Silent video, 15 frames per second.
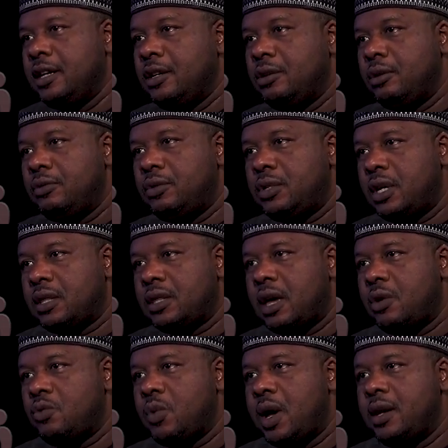You know, if you take
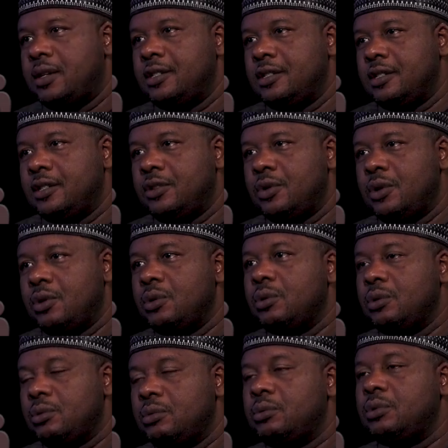that one, you know,
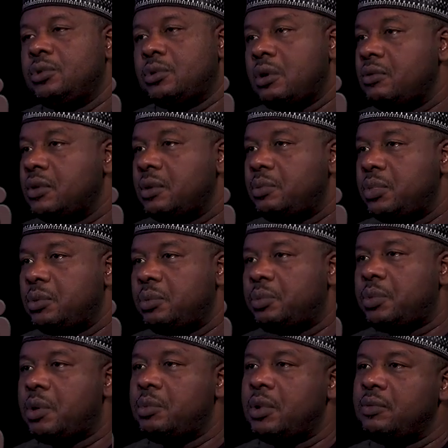you solve the pr
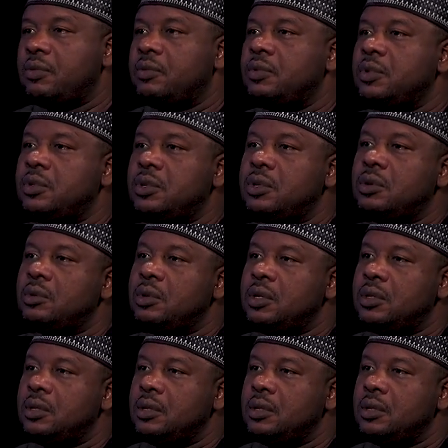problem of insecurity,